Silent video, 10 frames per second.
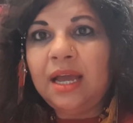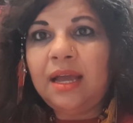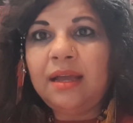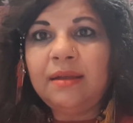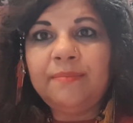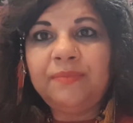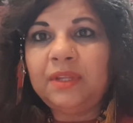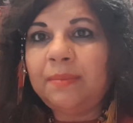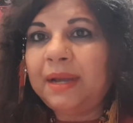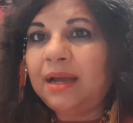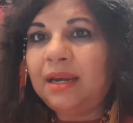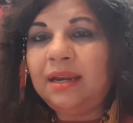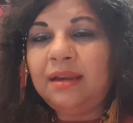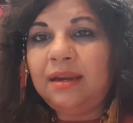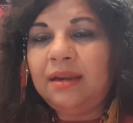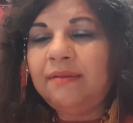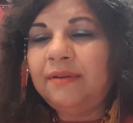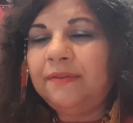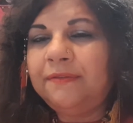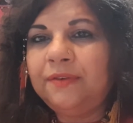about love
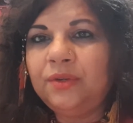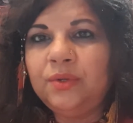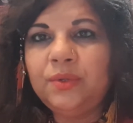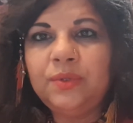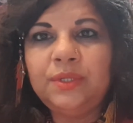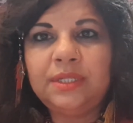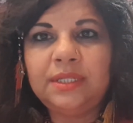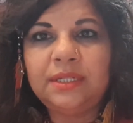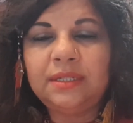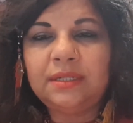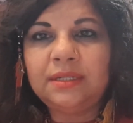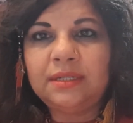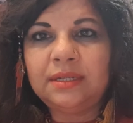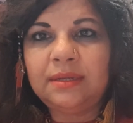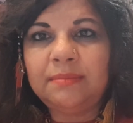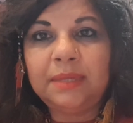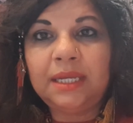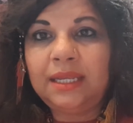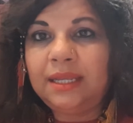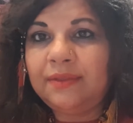of foods and
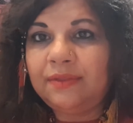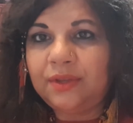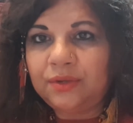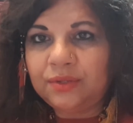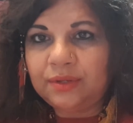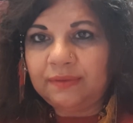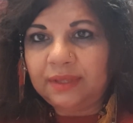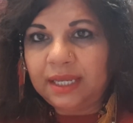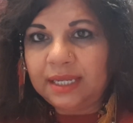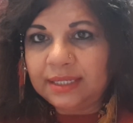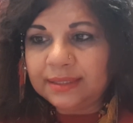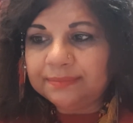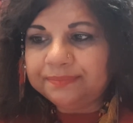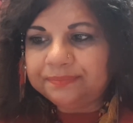money and those sort of things.